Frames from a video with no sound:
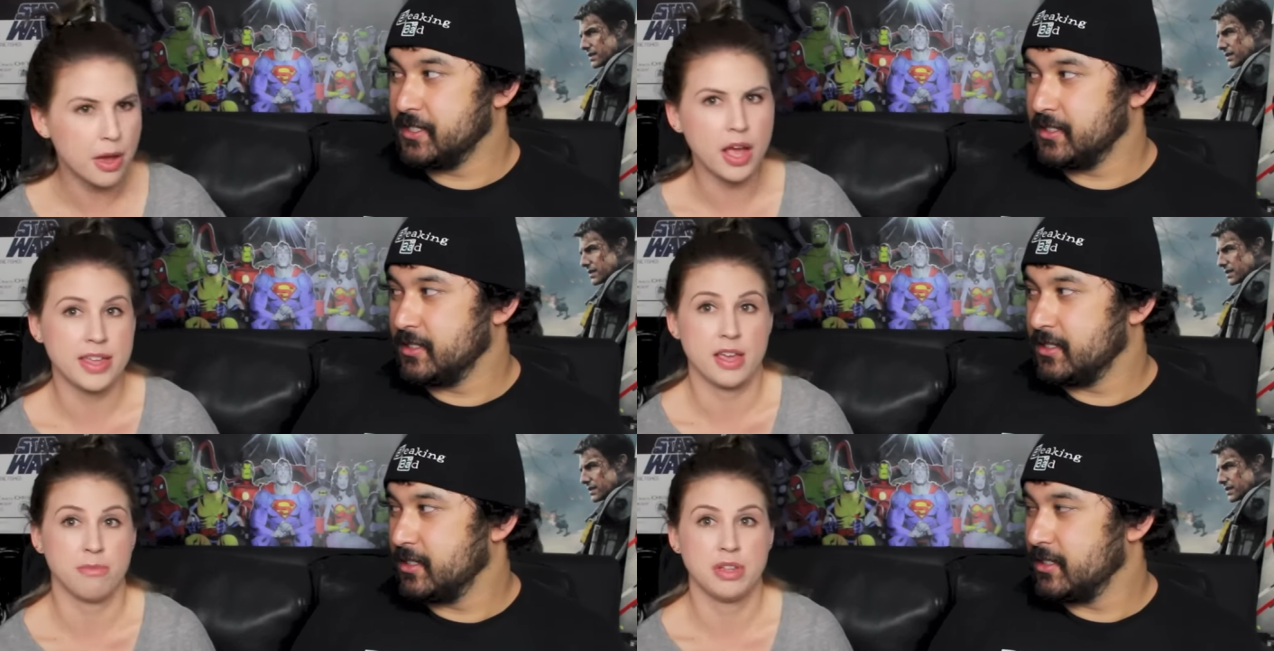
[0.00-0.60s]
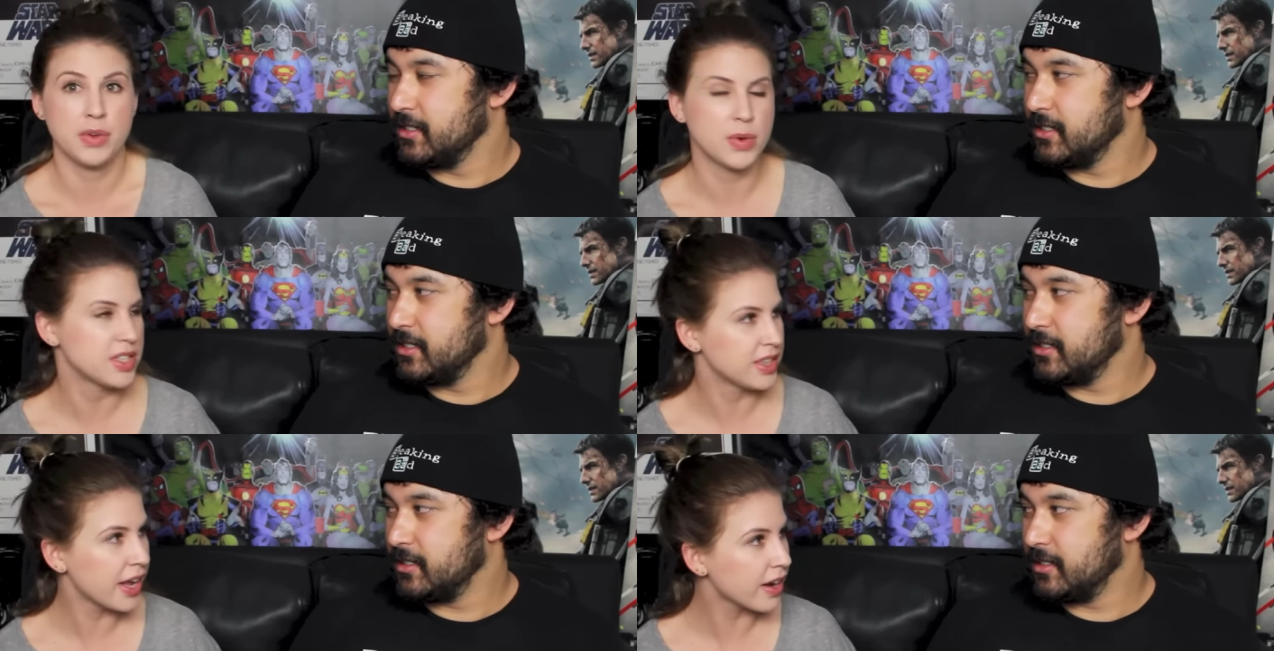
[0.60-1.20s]
Speaker 1: I can't believe it
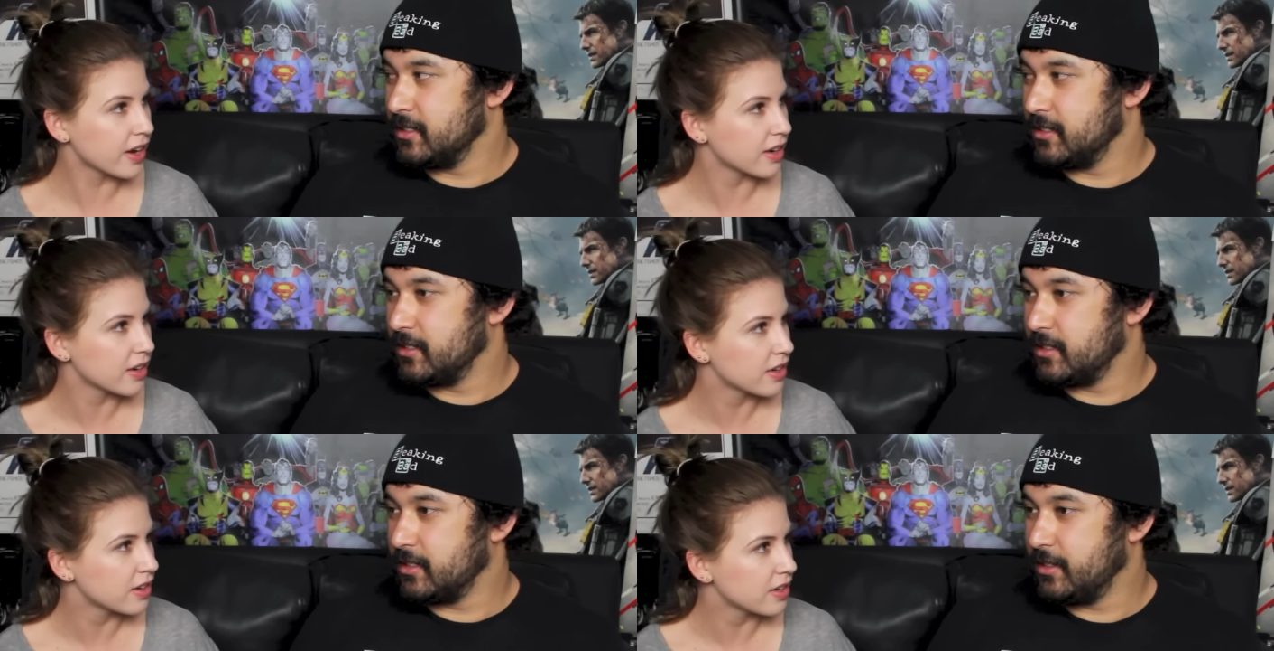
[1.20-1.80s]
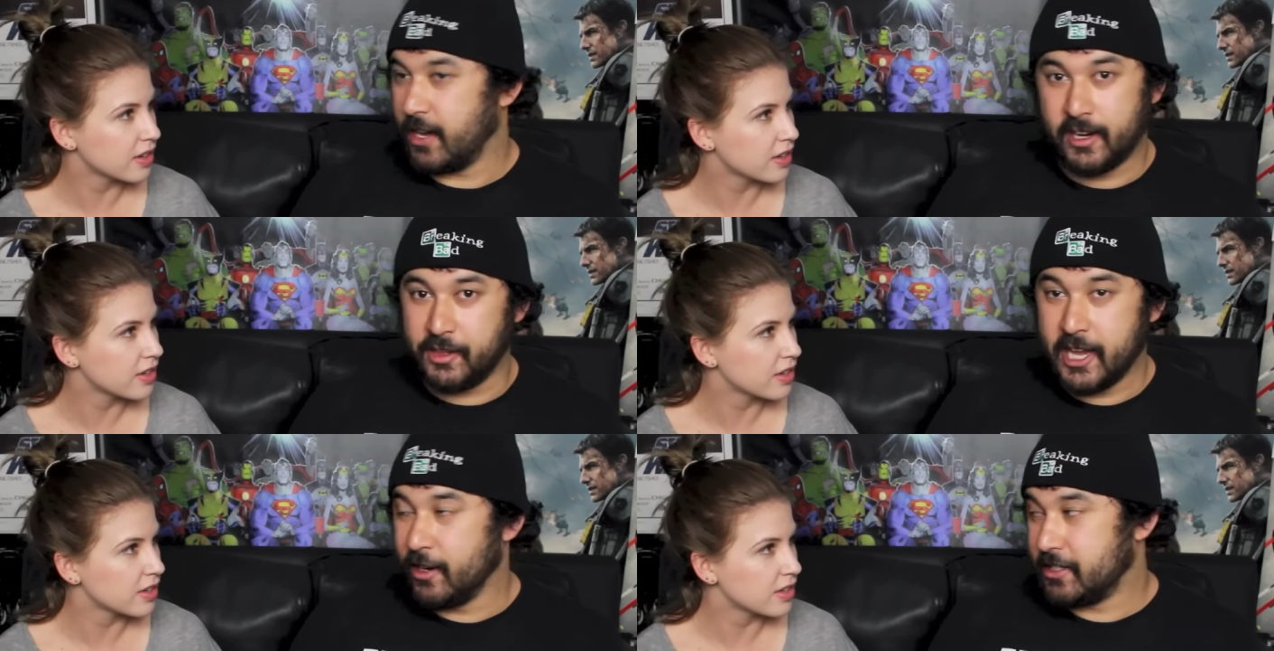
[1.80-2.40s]
wasn't there.
Speaker 2: Not in
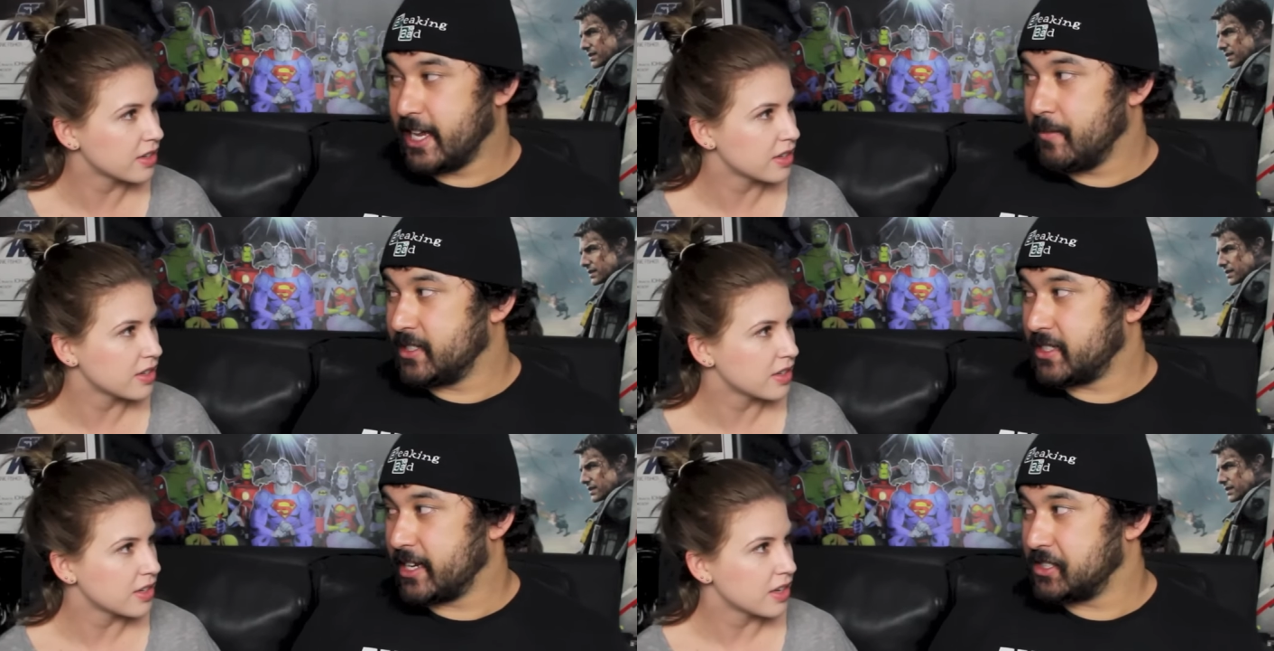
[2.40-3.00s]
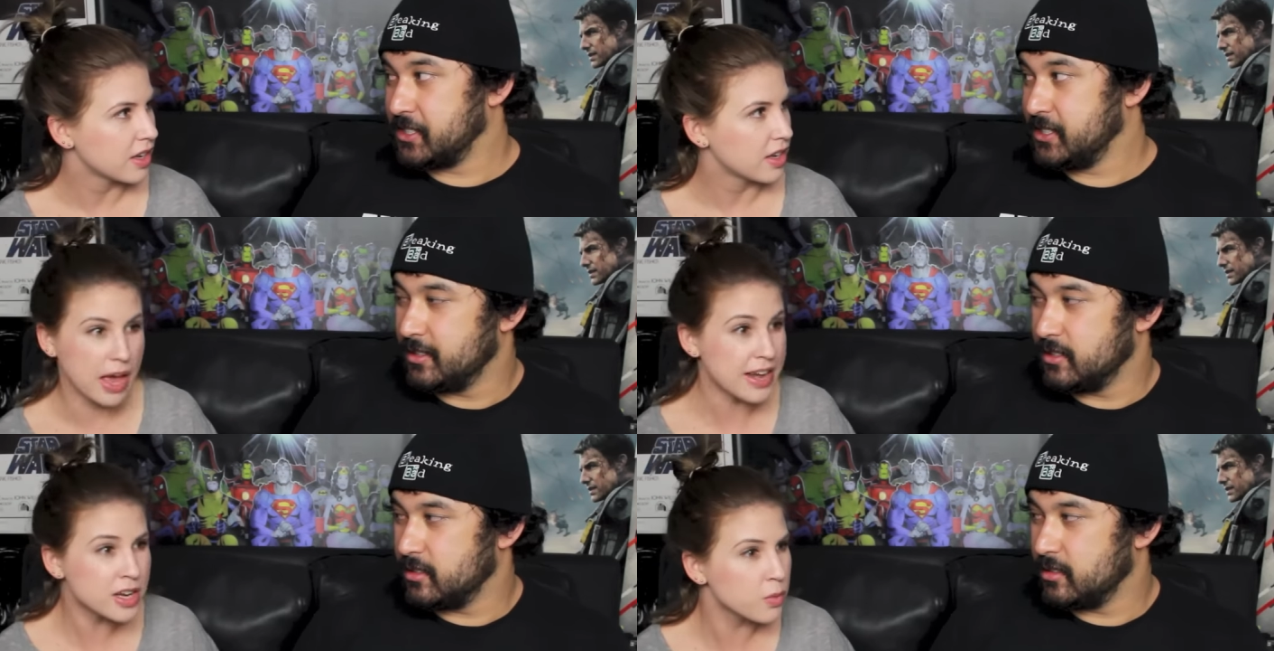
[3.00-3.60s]
the entertainment section.
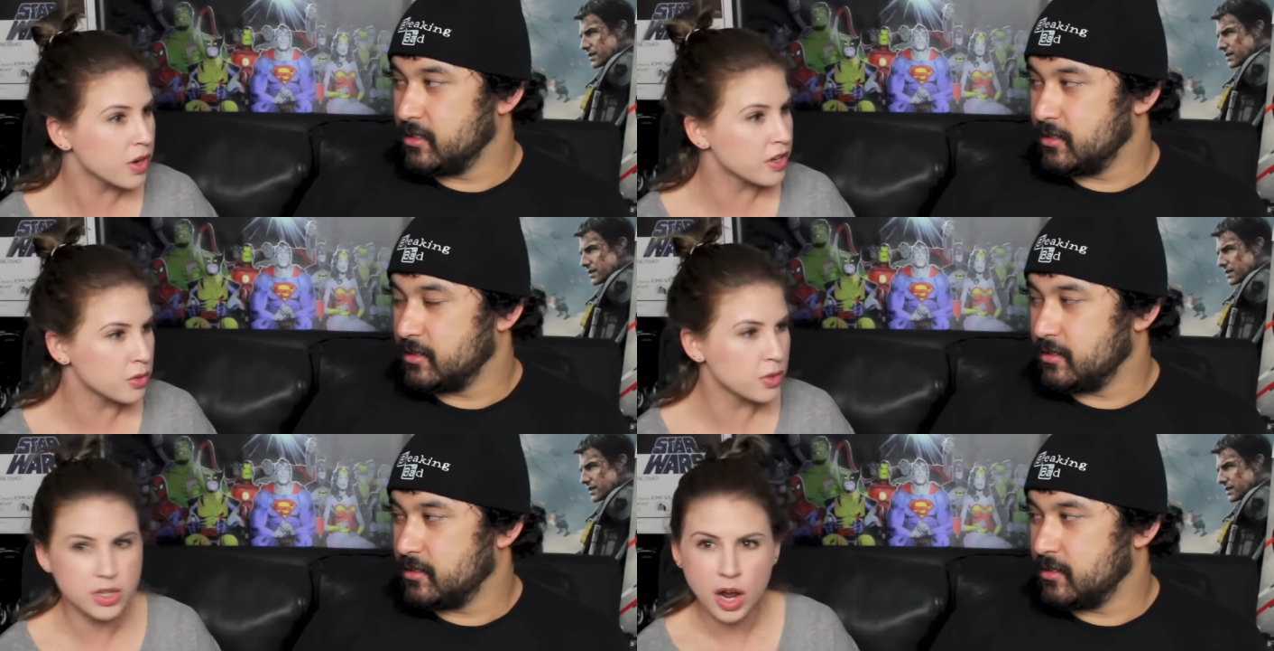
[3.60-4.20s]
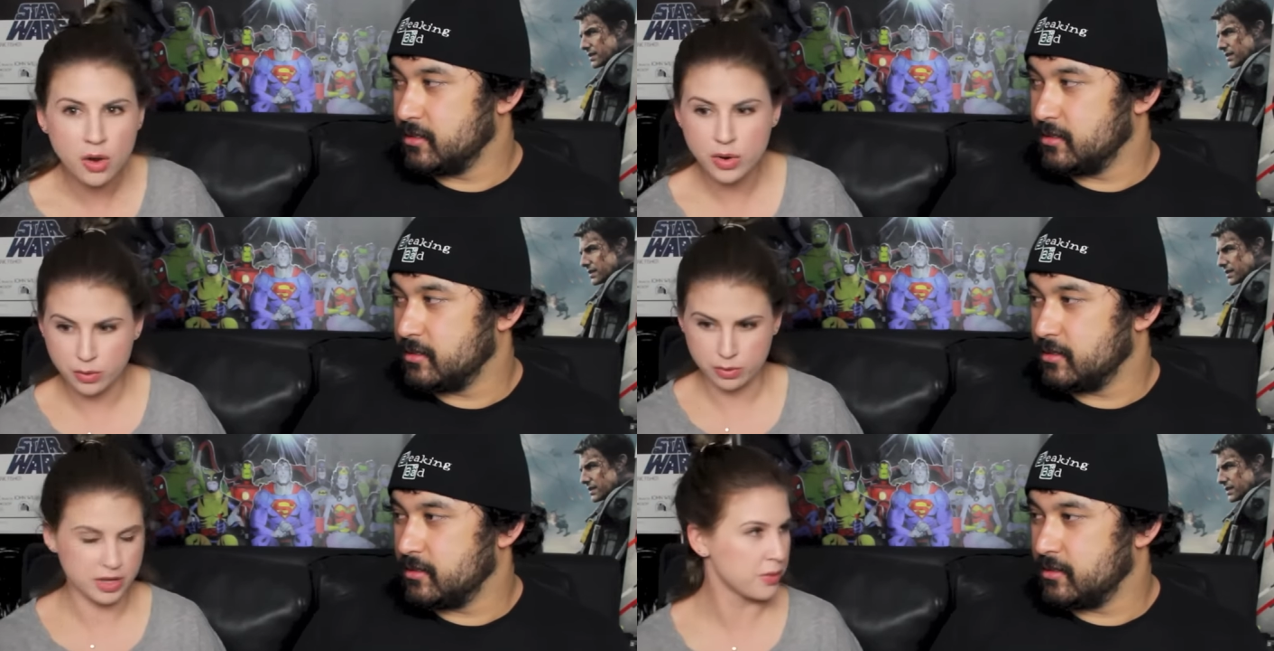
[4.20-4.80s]
Speaker 1: Anywhere you would
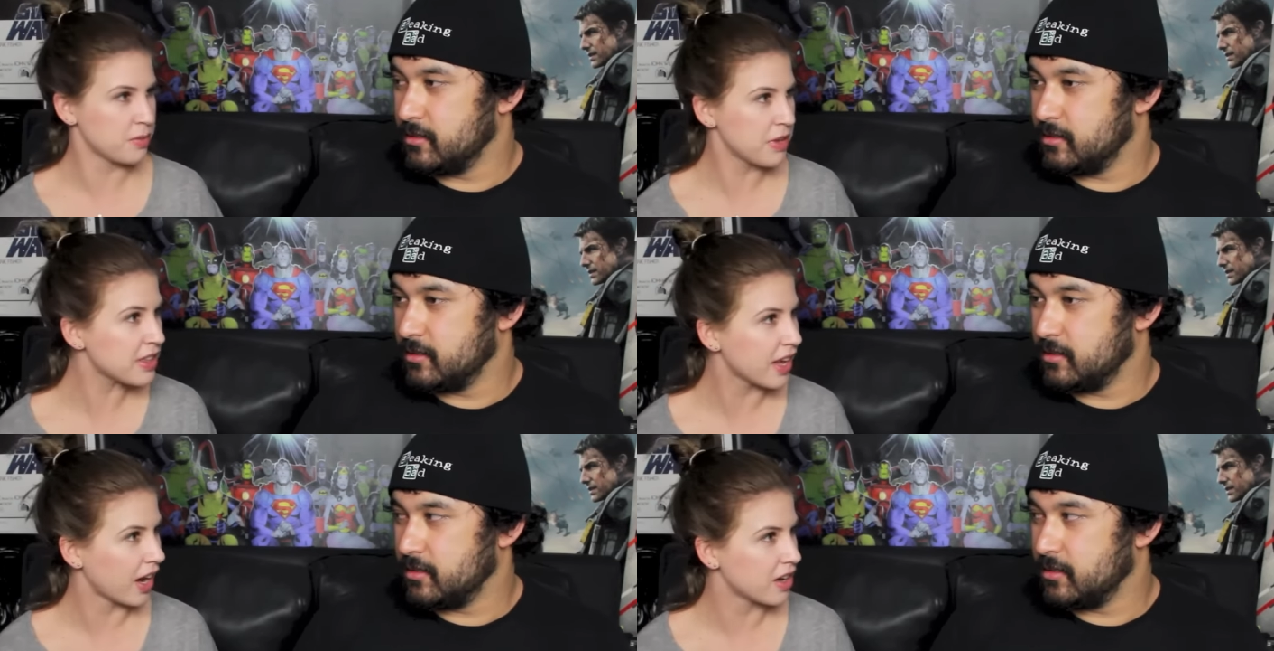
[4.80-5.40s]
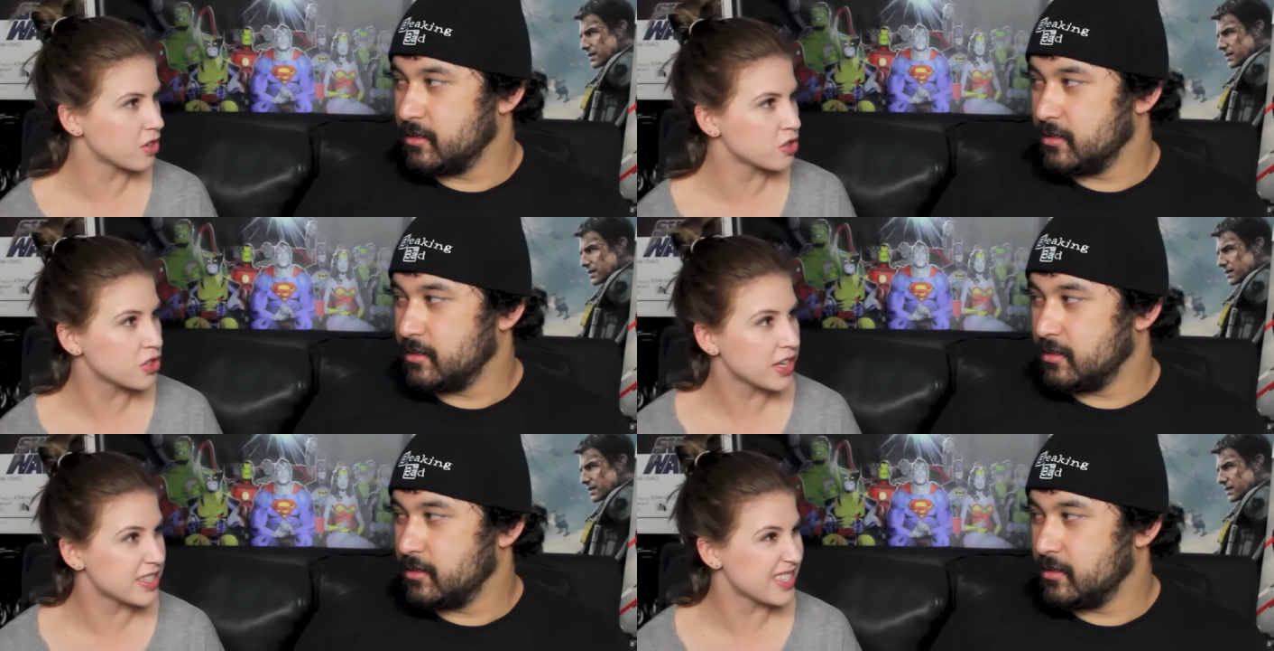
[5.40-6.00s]
go, it would be there. Don't you
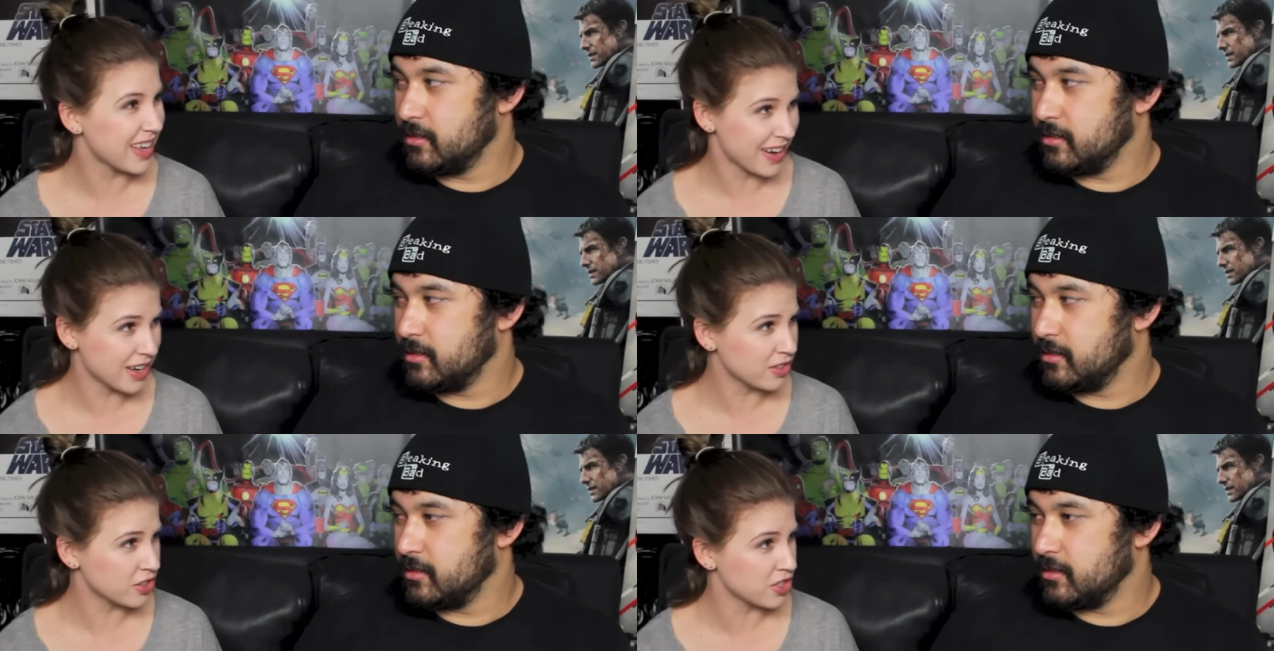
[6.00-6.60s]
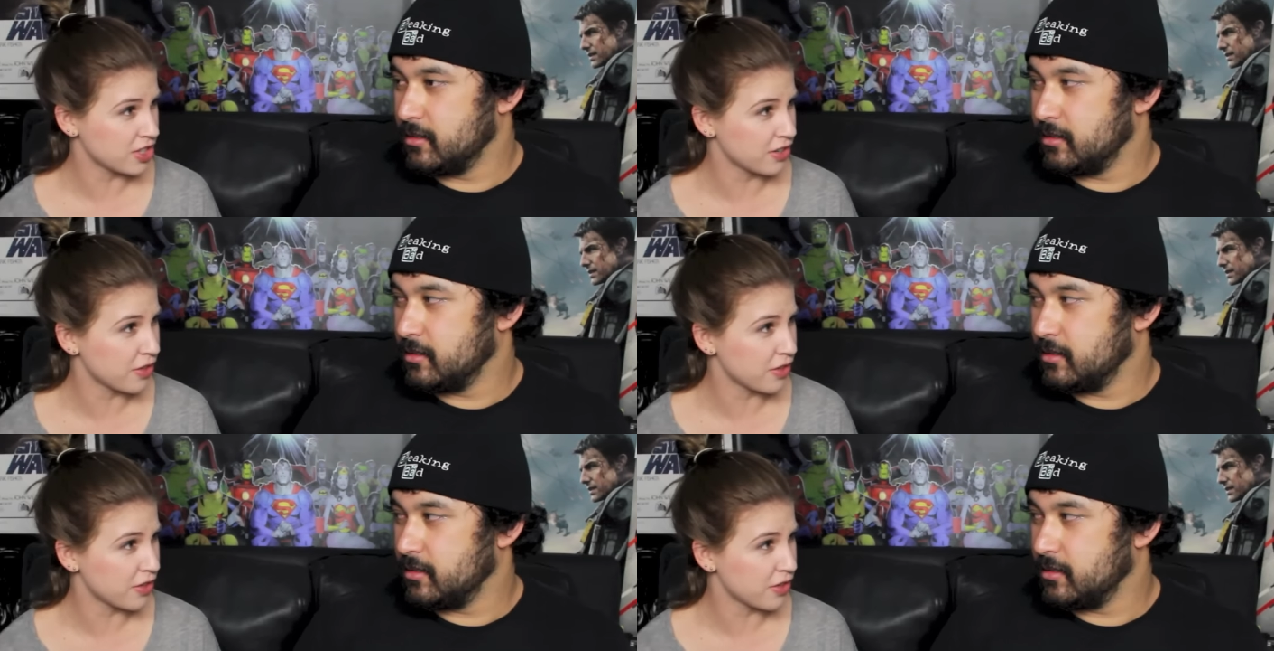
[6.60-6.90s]
get C N N alerts to your